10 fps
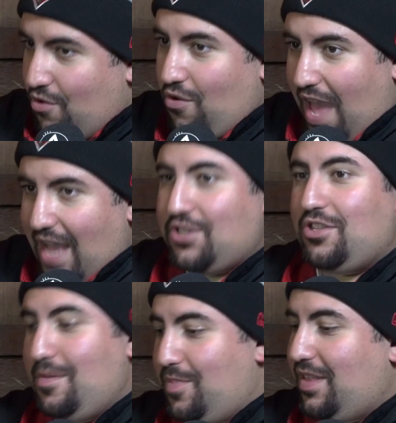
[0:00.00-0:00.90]
who
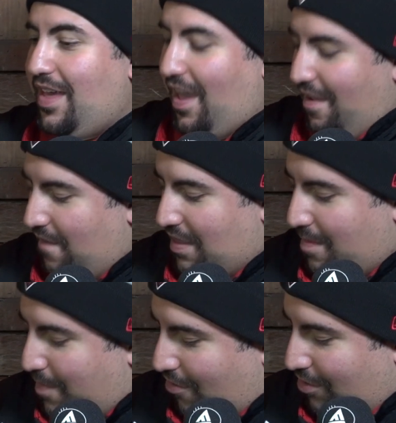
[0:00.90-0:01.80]
actually believe that
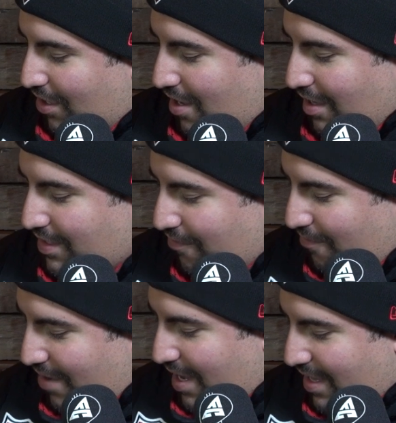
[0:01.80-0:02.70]
the Bulldogs
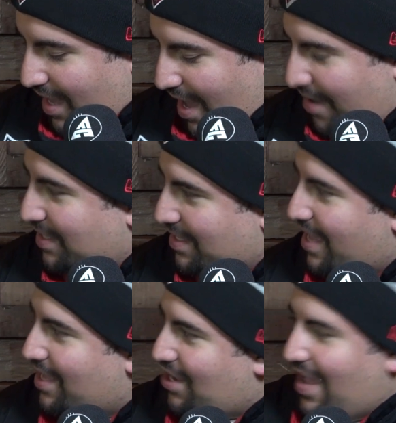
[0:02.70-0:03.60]
really are a
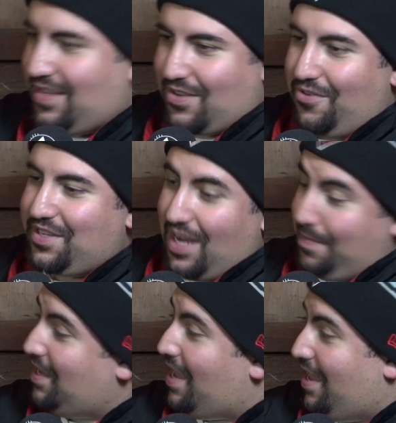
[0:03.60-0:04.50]
sneaky chance of causing an
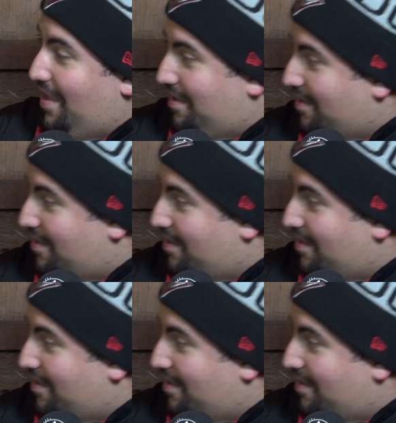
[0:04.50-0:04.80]
upset here.